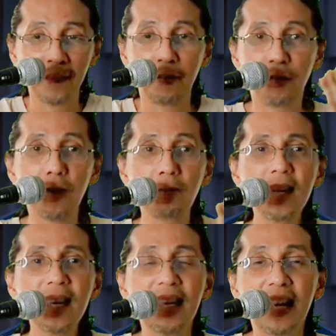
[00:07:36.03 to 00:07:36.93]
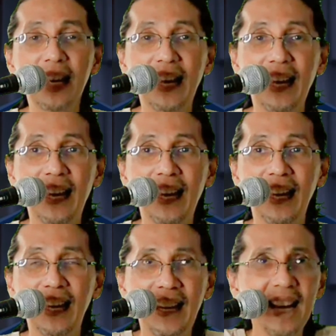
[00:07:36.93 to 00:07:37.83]
For me,
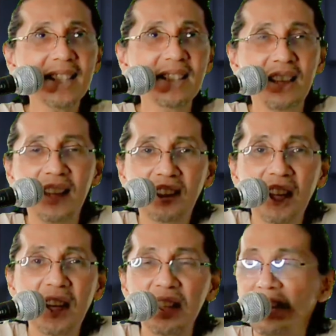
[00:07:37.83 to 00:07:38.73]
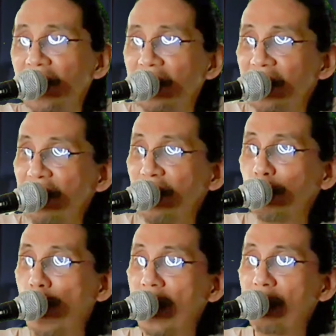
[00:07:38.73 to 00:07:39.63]
it, it doesn't even
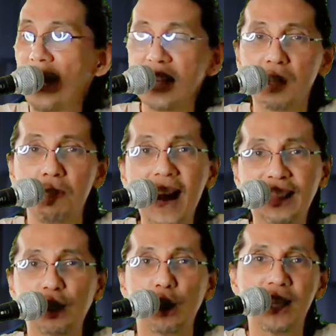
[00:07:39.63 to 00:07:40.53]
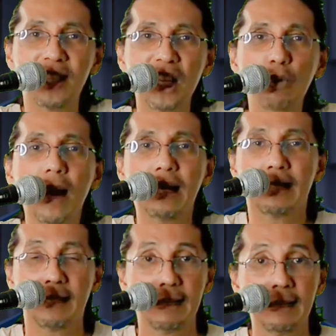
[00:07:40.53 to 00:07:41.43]
qualify as a backstory
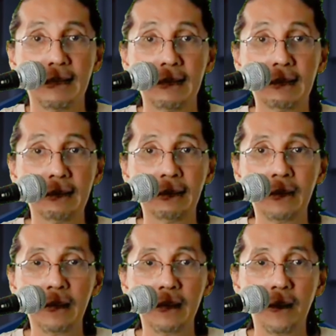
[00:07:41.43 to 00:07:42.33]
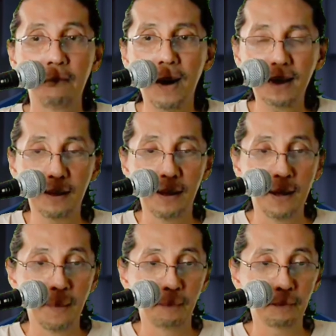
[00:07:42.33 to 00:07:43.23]
sequence, but
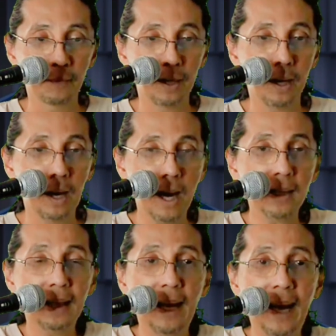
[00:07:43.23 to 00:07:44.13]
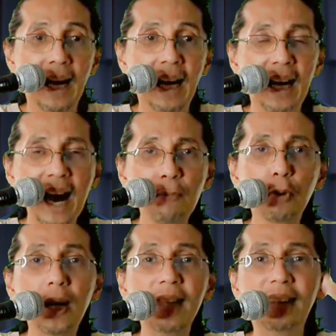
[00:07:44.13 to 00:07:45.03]
an
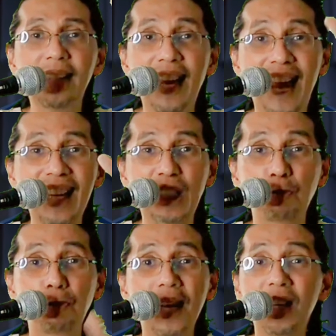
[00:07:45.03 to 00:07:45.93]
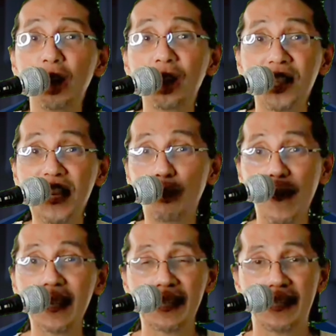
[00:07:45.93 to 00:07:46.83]
elaborate explainer
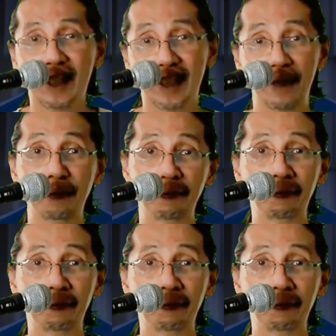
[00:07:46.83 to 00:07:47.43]
sequence.